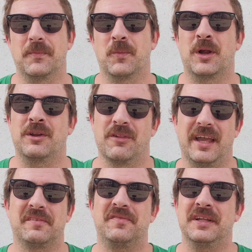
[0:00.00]
where you're
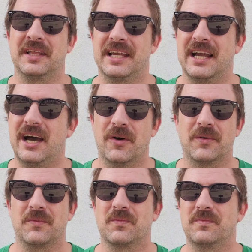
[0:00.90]
like feeling it out,
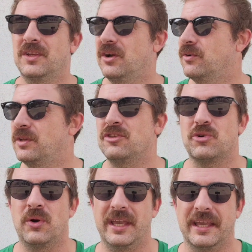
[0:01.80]

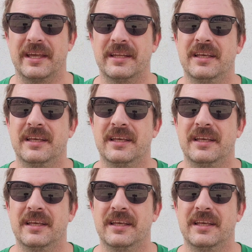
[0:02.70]
enjoying it,